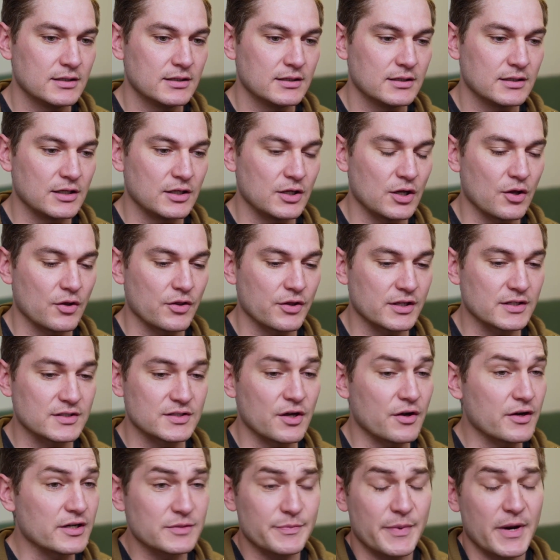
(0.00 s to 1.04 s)
because
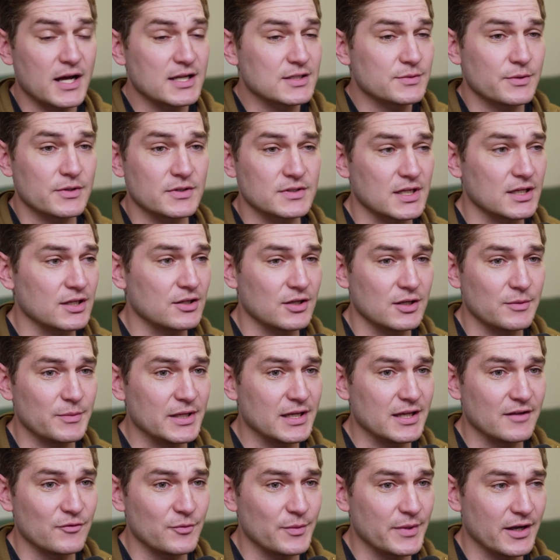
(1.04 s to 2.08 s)
there are spots where it's like, you could be
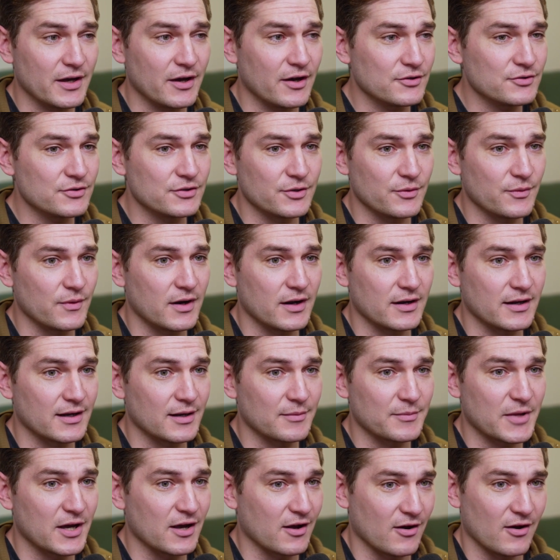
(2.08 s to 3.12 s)
giving me 100-1 and
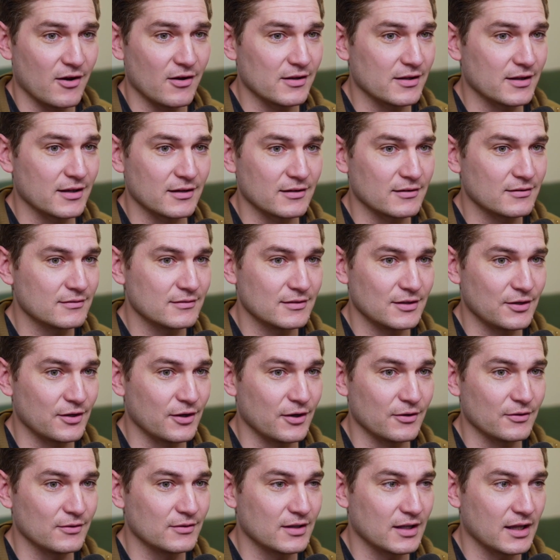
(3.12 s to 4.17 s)
I'm not calling,
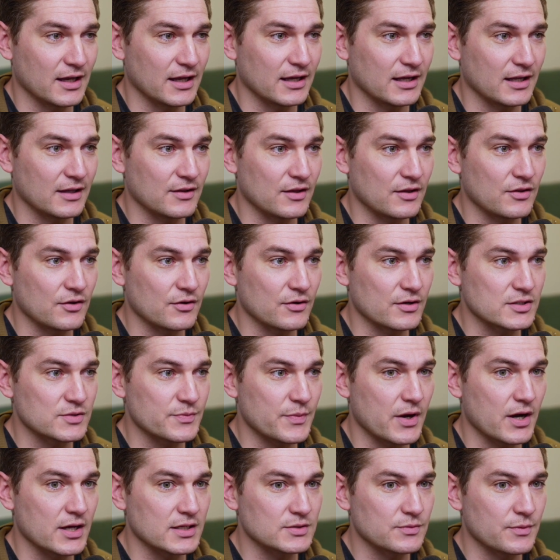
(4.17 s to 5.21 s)
like, and then there are
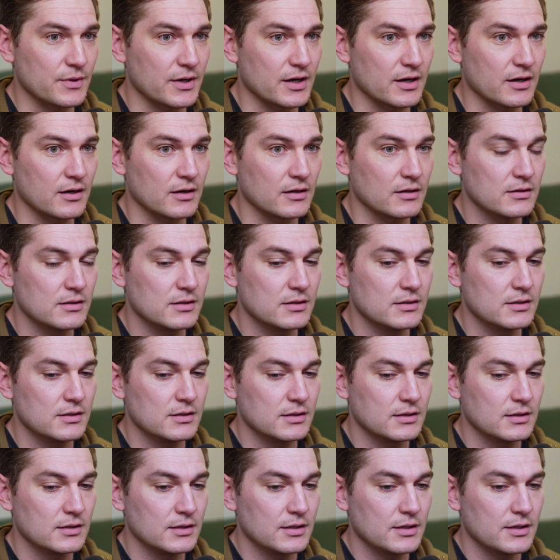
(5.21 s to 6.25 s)
spots where,
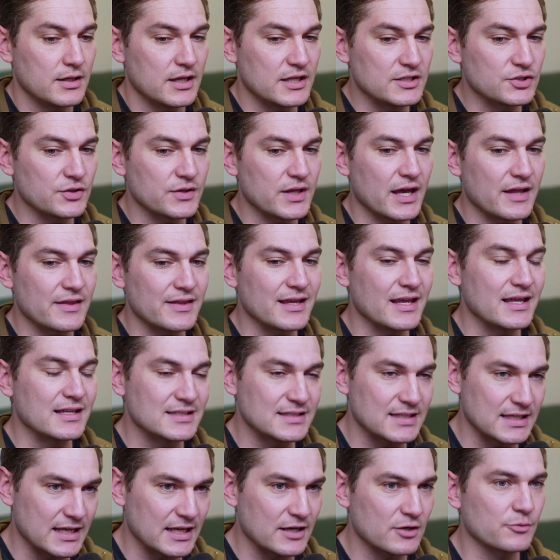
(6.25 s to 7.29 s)
and so, yeah, it's
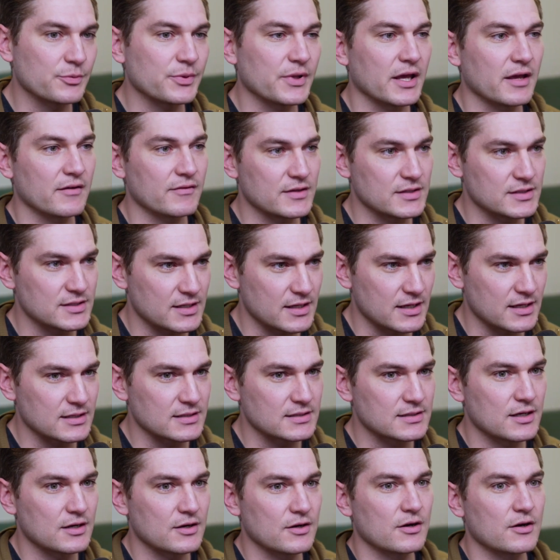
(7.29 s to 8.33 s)
the interplay of these things
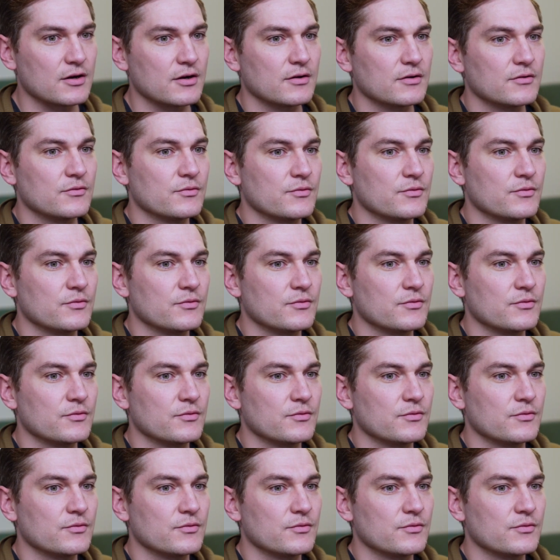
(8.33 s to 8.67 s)
that are